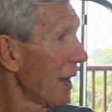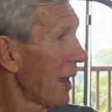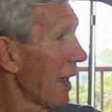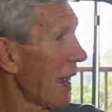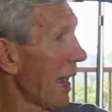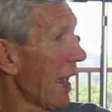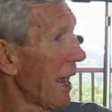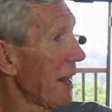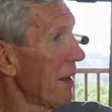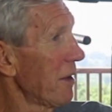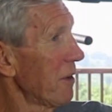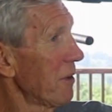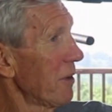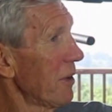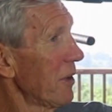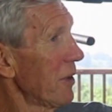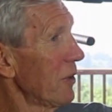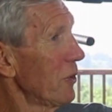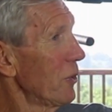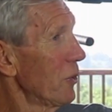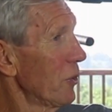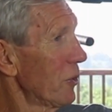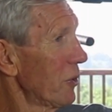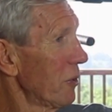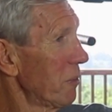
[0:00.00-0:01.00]
And
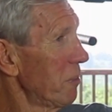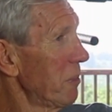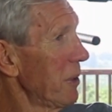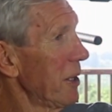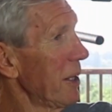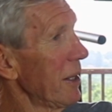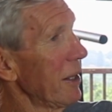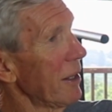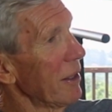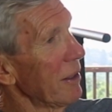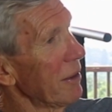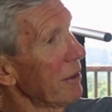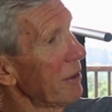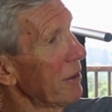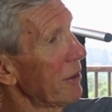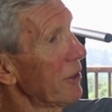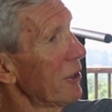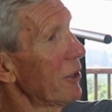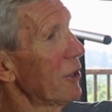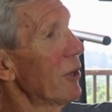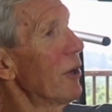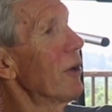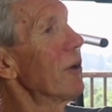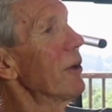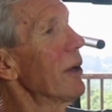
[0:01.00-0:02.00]
you could be,
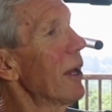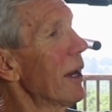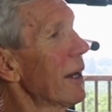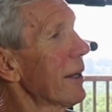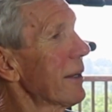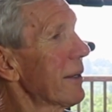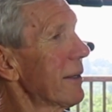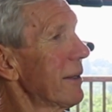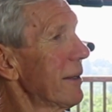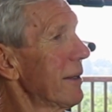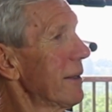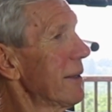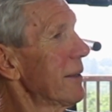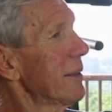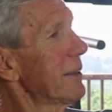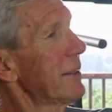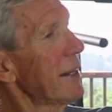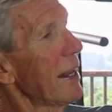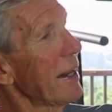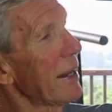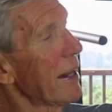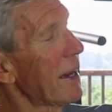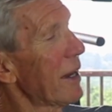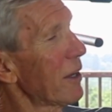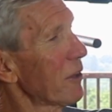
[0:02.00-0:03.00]
you know, like
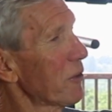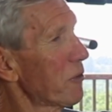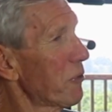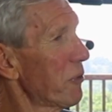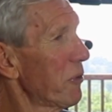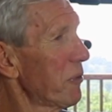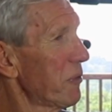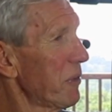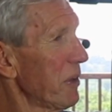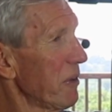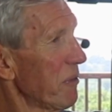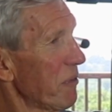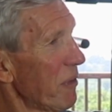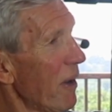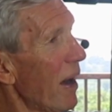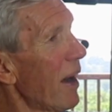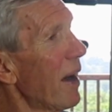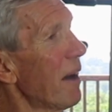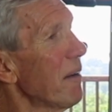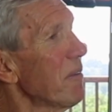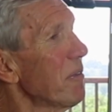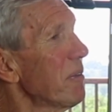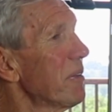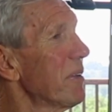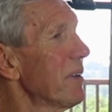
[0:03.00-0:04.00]
10 hours
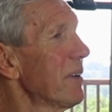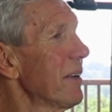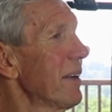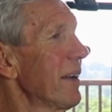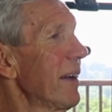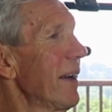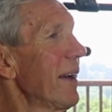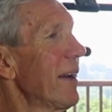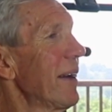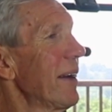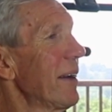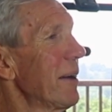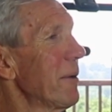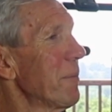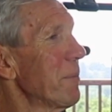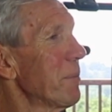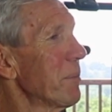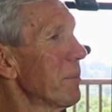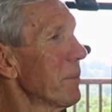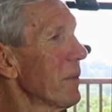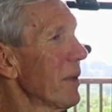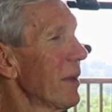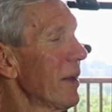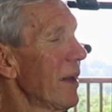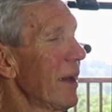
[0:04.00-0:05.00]
55,
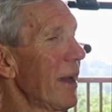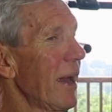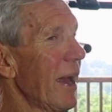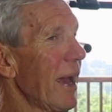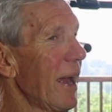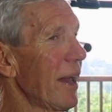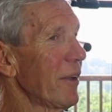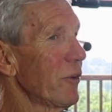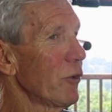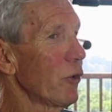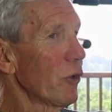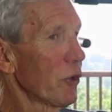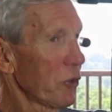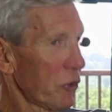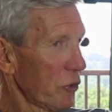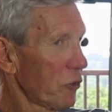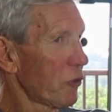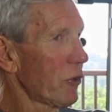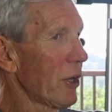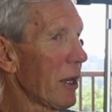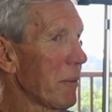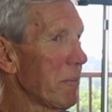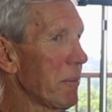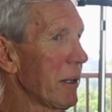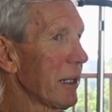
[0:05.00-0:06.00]
and you got the
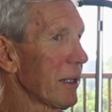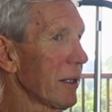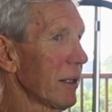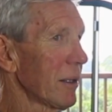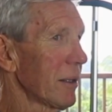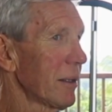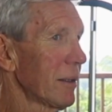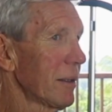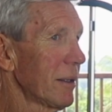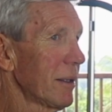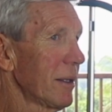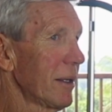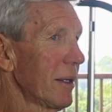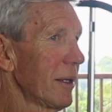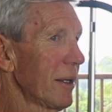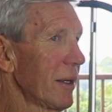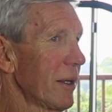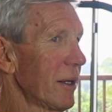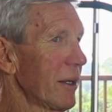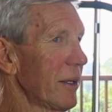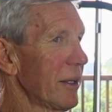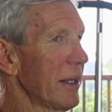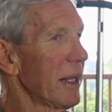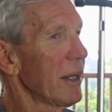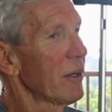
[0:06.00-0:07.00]
same medal.
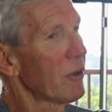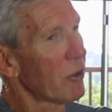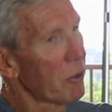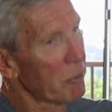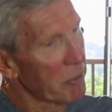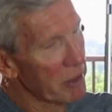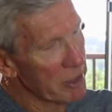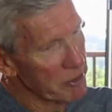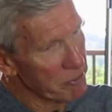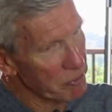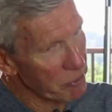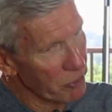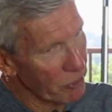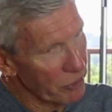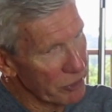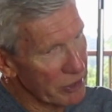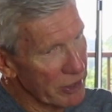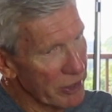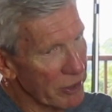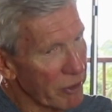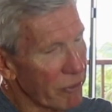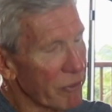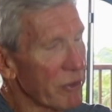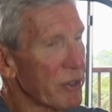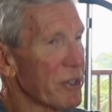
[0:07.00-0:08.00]
And then Comrades brought
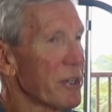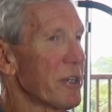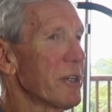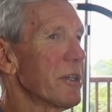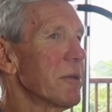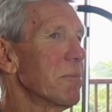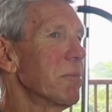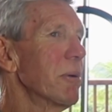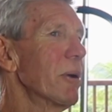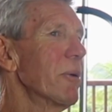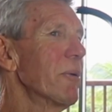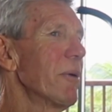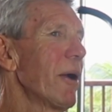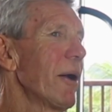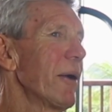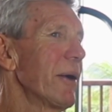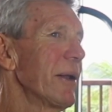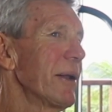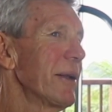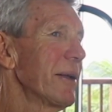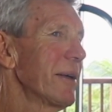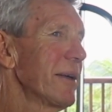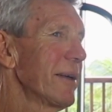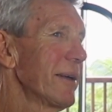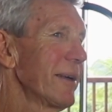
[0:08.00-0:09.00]
in, obviously, the Bull
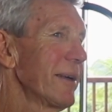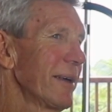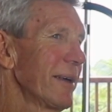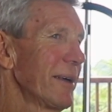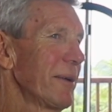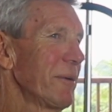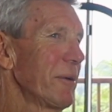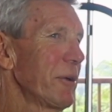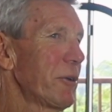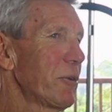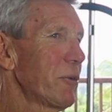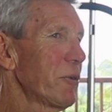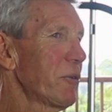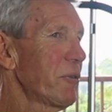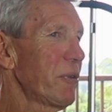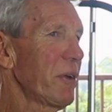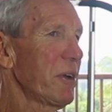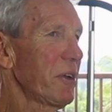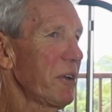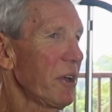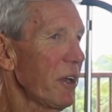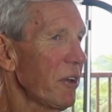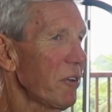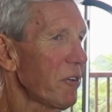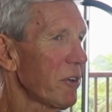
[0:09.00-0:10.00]
Rowan, which was
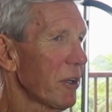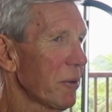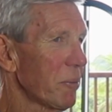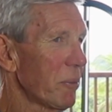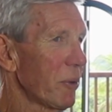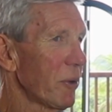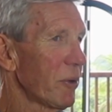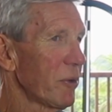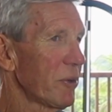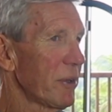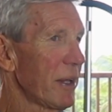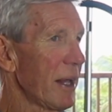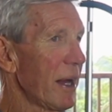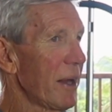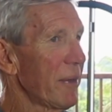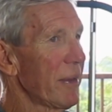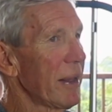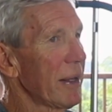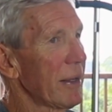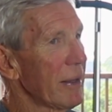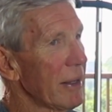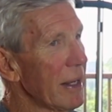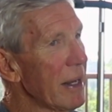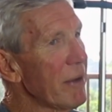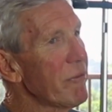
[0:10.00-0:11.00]
fantastic, because now
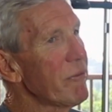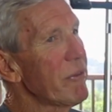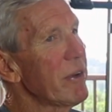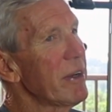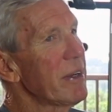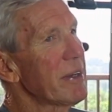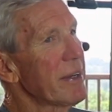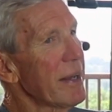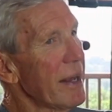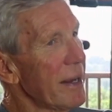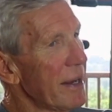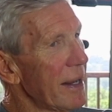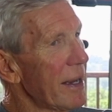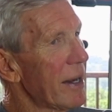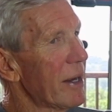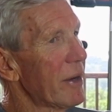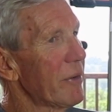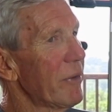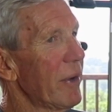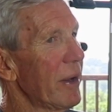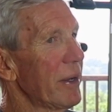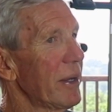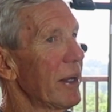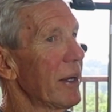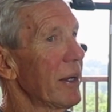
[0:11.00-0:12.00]
that every 10-hour
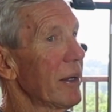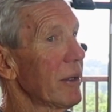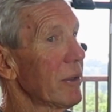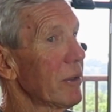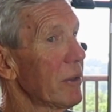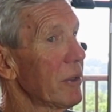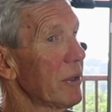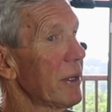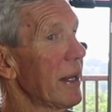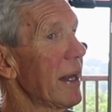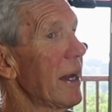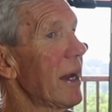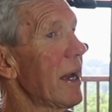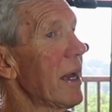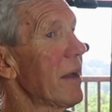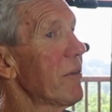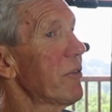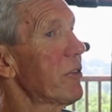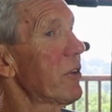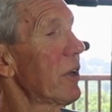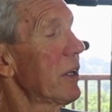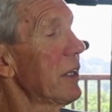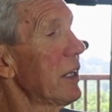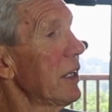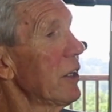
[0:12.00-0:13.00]
runner could now have
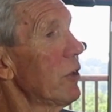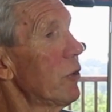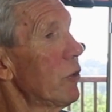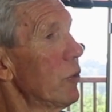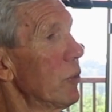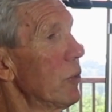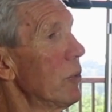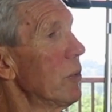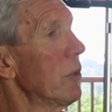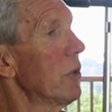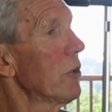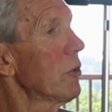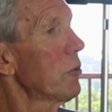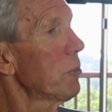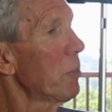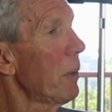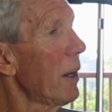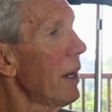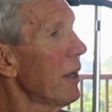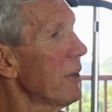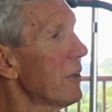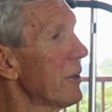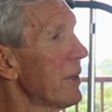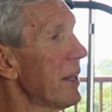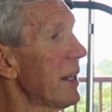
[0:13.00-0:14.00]
something to
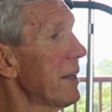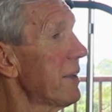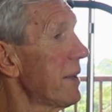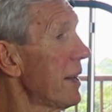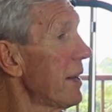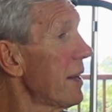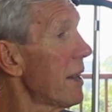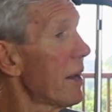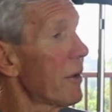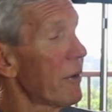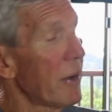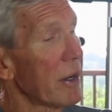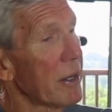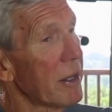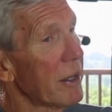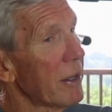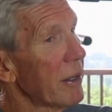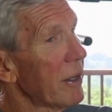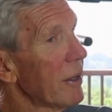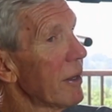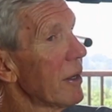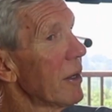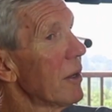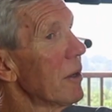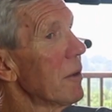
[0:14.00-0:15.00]
aspire to. That 10-hour
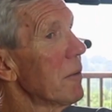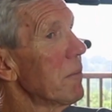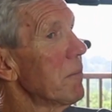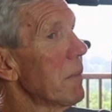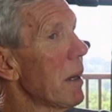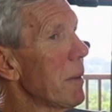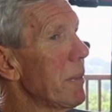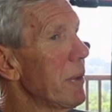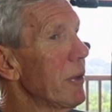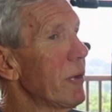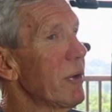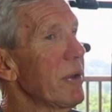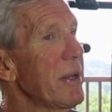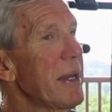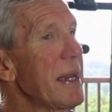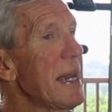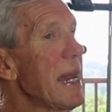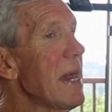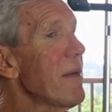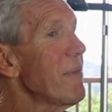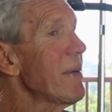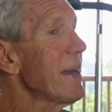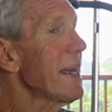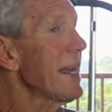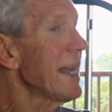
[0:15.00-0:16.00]
runner maybe could
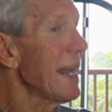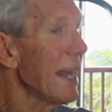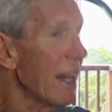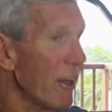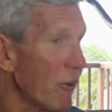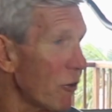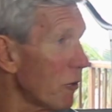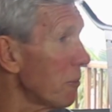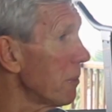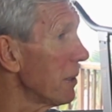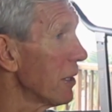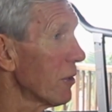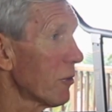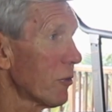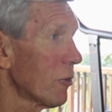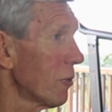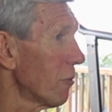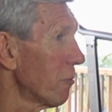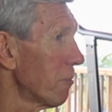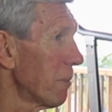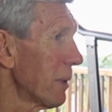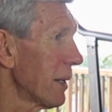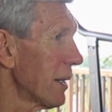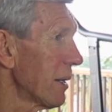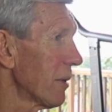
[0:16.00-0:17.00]
never get to be a
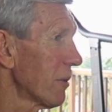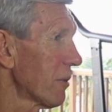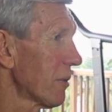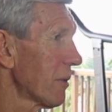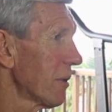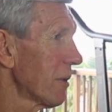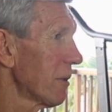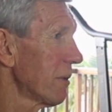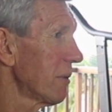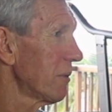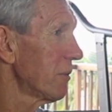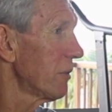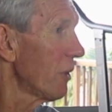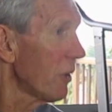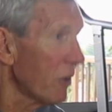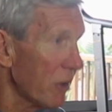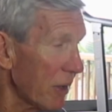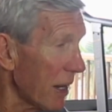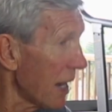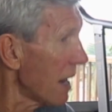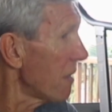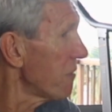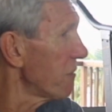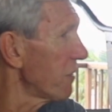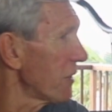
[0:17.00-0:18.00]
silver medalist.
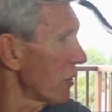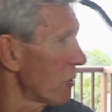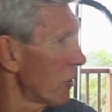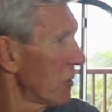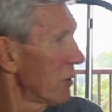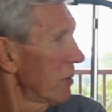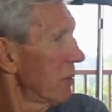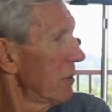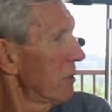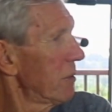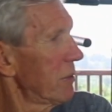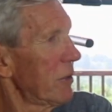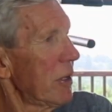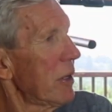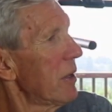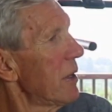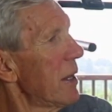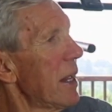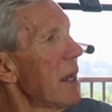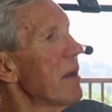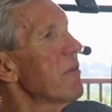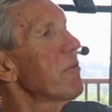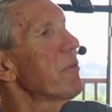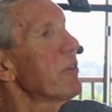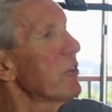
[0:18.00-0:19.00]
Didn't
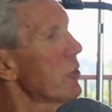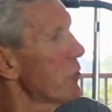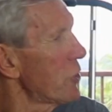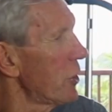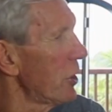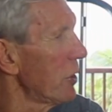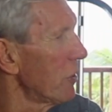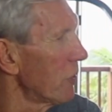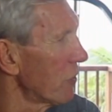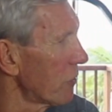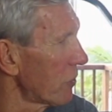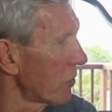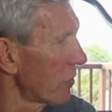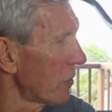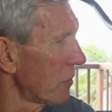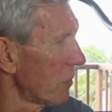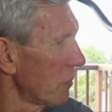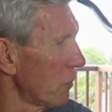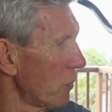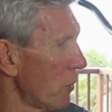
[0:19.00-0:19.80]
have the genes.